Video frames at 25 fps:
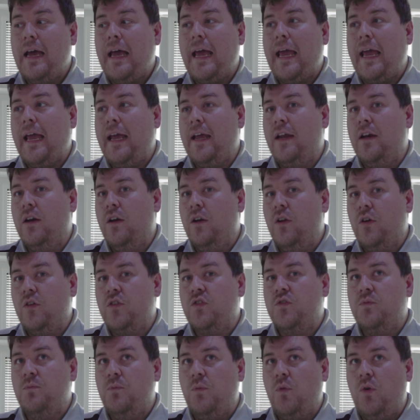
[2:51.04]
It
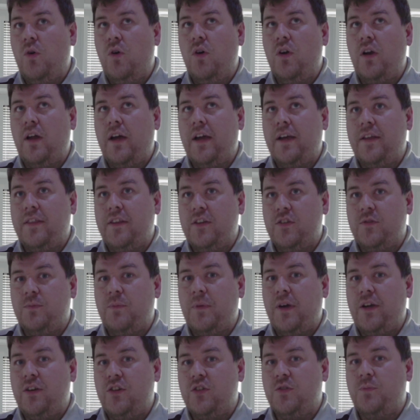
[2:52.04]
looks more like this
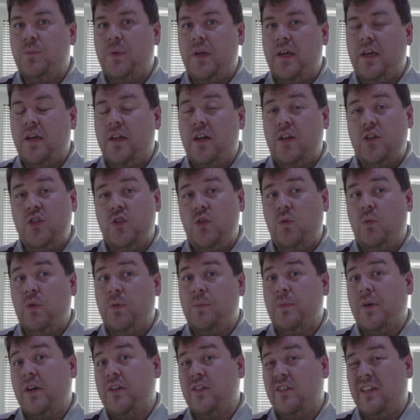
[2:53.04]
may just be an issue
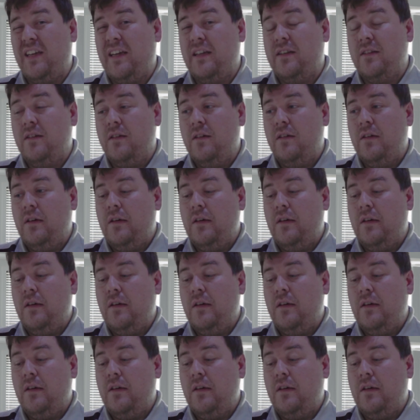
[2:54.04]
with my seat.